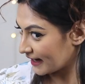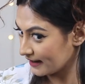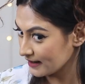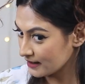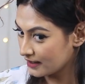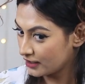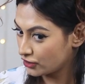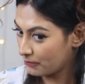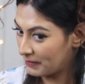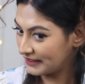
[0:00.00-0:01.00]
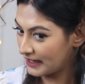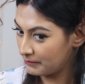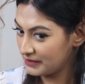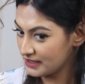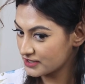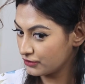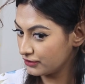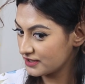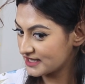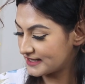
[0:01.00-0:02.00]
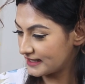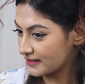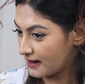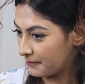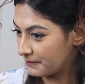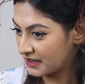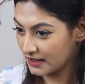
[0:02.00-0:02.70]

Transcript: hair, your pineapple is going to sit up.